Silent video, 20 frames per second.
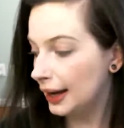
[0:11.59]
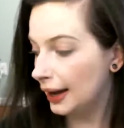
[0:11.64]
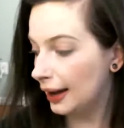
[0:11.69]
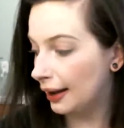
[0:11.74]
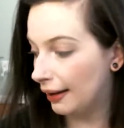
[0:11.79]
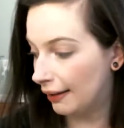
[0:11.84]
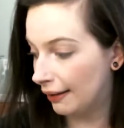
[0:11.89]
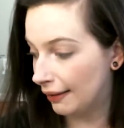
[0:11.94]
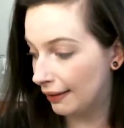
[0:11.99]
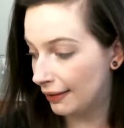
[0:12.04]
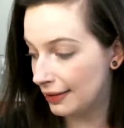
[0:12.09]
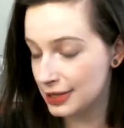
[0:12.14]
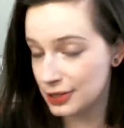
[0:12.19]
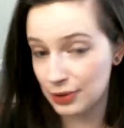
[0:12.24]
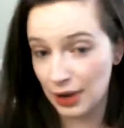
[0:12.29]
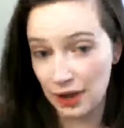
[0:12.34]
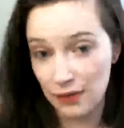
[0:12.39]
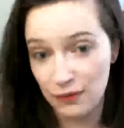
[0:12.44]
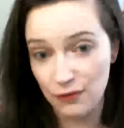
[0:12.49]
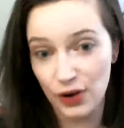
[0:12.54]
So
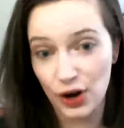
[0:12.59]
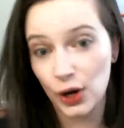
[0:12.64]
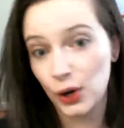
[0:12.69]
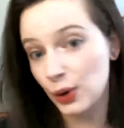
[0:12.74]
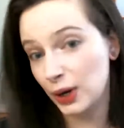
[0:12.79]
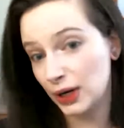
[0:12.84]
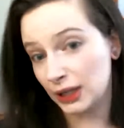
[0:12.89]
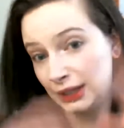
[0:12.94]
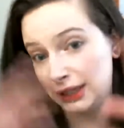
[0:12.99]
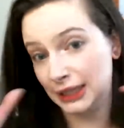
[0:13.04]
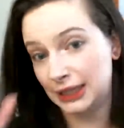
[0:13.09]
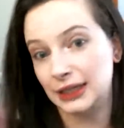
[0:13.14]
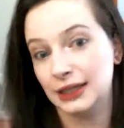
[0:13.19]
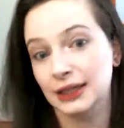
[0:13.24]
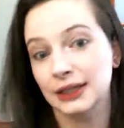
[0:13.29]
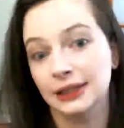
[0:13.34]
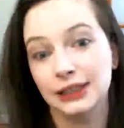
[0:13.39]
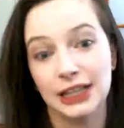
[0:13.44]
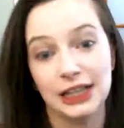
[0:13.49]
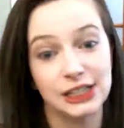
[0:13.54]
I very
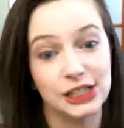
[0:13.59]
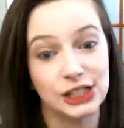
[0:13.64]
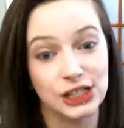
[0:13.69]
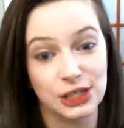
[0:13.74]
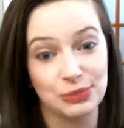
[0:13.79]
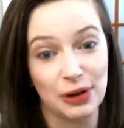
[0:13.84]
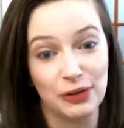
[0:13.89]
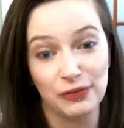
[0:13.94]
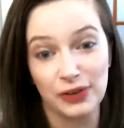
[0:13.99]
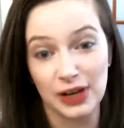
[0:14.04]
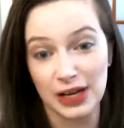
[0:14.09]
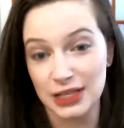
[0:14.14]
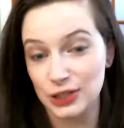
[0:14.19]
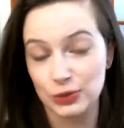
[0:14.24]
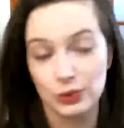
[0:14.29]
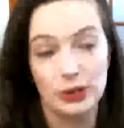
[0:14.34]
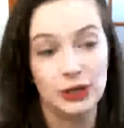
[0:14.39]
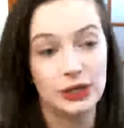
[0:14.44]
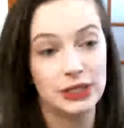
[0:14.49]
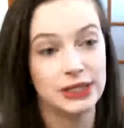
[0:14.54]
quickly touched up my face,
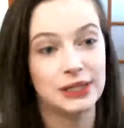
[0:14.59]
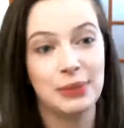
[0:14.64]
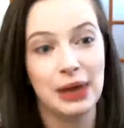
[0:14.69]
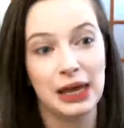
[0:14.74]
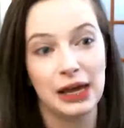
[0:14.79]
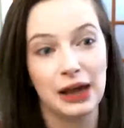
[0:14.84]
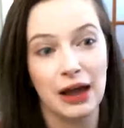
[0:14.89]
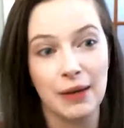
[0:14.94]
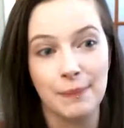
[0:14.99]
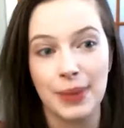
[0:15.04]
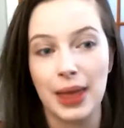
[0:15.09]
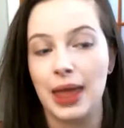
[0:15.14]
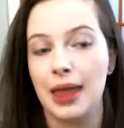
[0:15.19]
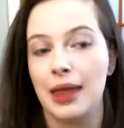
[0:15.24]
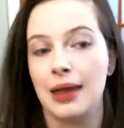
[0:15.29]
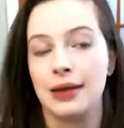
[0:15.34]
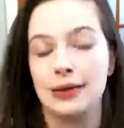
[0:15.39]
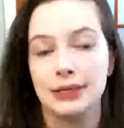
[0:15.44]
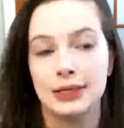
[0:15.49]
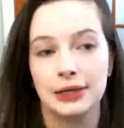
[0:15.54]
threw on some makeup,
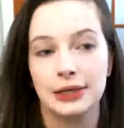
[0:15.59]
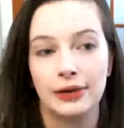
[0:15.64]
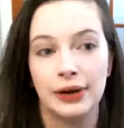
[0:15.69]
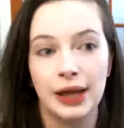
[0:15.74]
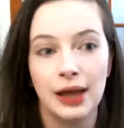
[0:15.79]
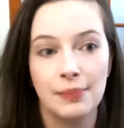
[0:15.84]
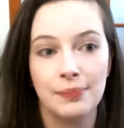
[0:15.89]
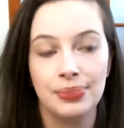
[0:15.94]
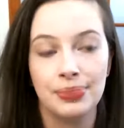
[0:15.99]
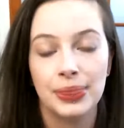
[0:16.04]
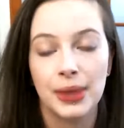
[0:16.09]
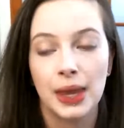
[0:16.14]
and here I